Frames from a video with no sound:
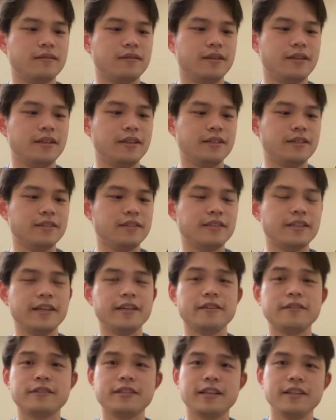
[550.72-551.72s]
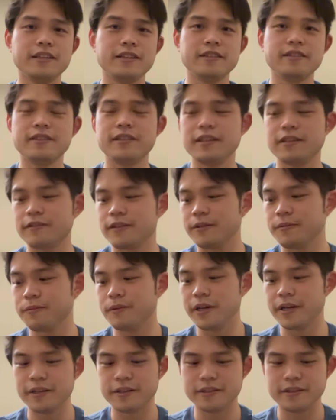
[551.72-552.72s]
It doesn't say there's any secret
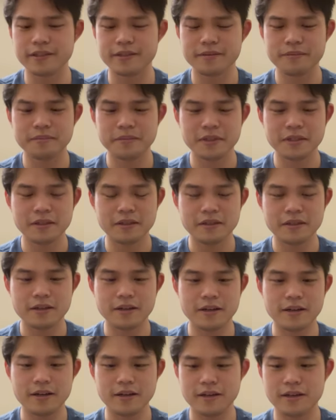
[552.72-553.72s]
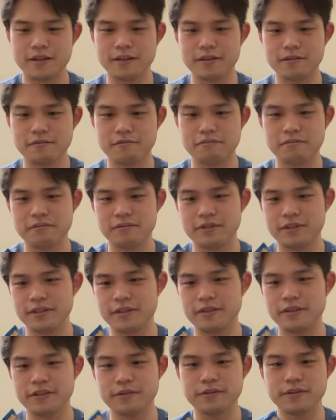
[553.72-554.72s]
rares. Uh,
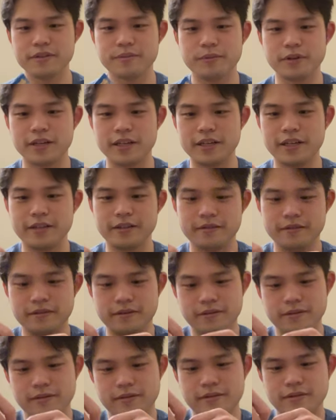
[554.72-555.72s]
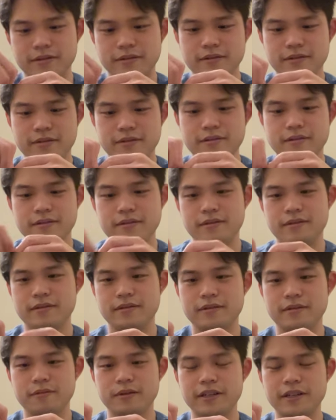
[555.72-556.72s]
so this one's probably
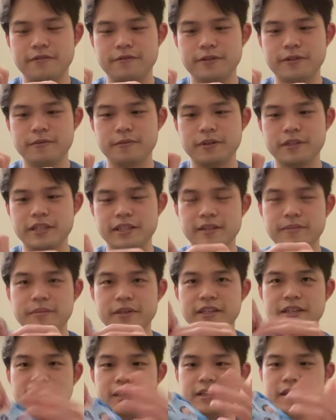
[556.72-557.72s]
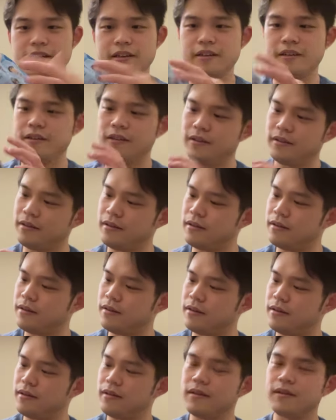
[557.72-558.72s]
whatever we're gonna be getting
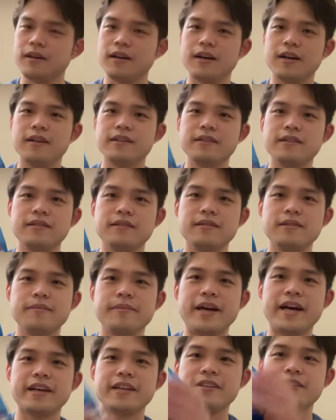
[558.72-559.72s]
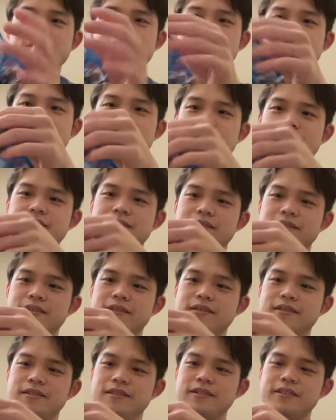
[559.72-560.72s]
on the packaging.
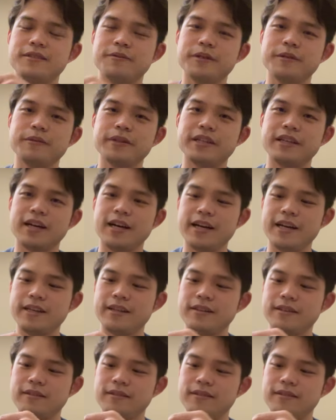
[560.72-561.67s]
Let's see what we got.